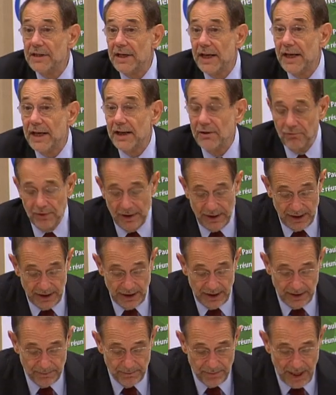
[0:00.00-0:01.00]
day we
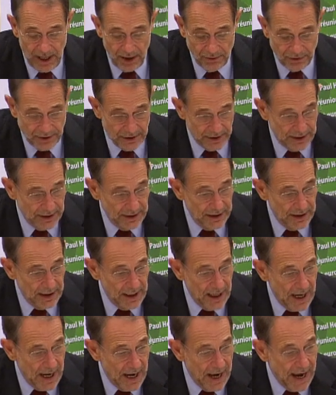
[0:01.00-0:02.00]
hear about
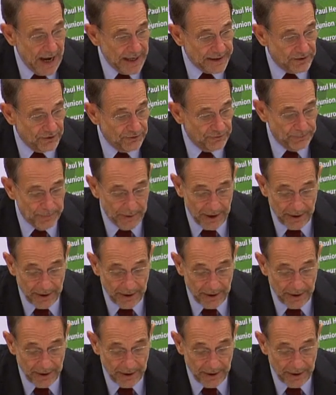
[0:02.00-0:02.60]
acts of